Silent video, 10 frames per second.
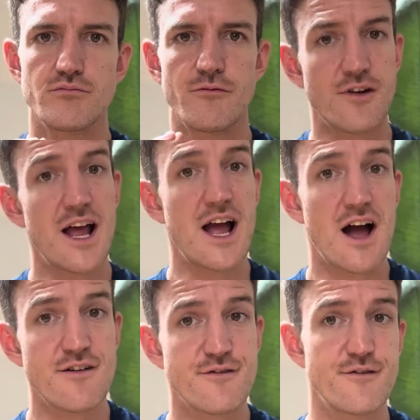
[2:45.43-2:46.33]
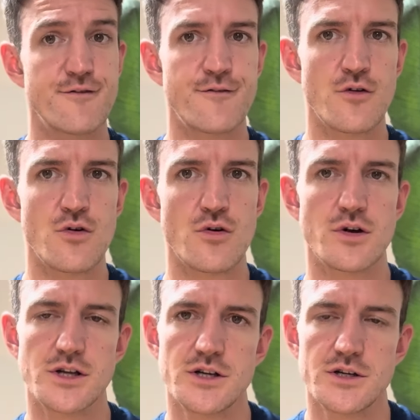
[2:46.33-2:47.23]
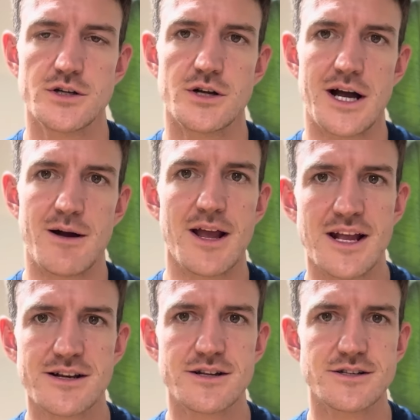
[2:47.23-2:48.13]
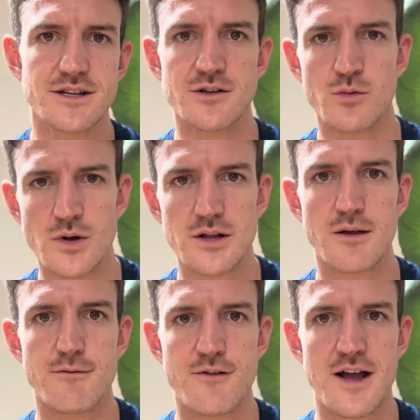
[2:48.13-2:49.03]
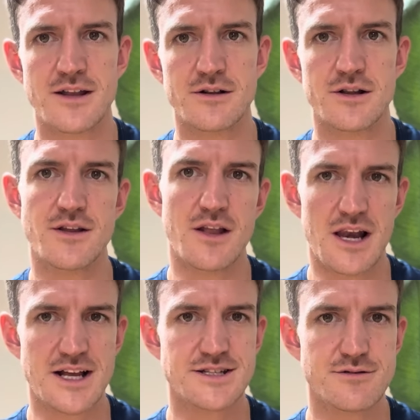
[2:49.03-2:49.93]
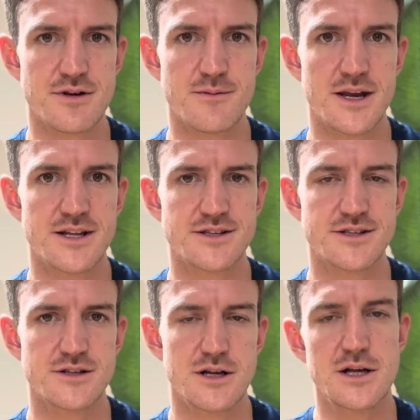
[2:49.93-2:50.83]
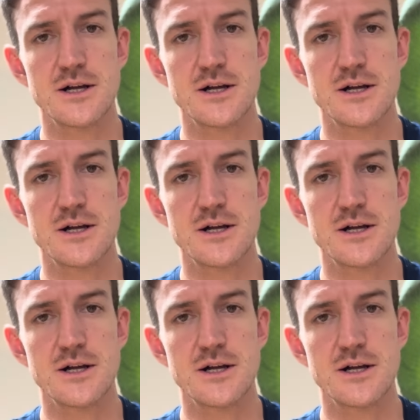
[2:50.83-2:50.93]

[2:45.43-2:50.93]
fly half for England in the World Cup final in the last 3 minutes,